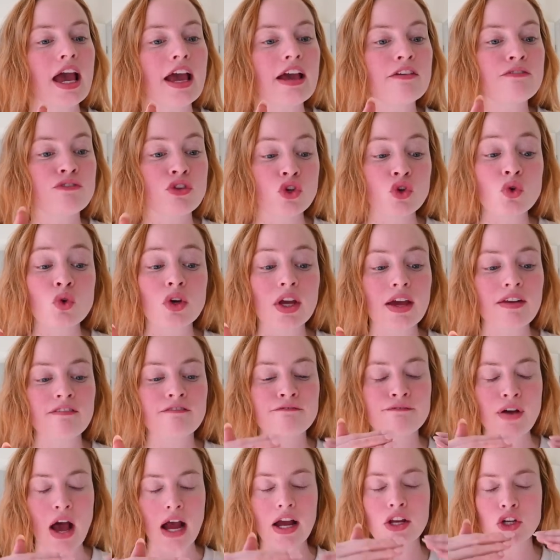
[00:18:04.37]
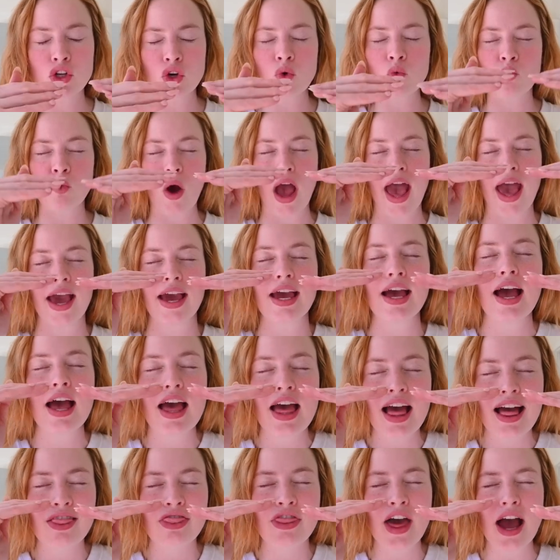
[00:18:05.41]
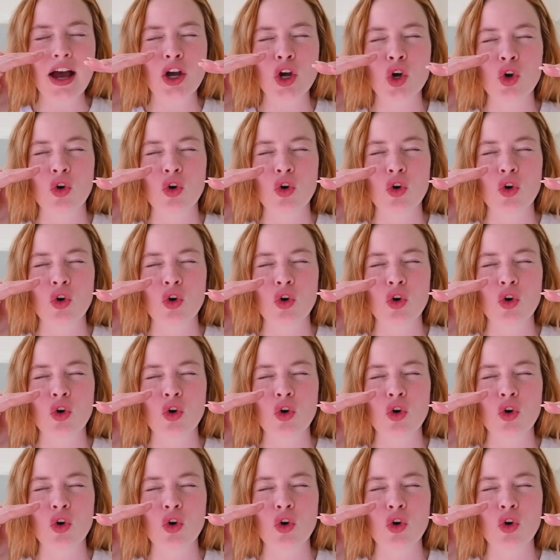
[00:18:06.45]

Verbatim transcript: If you can find a way that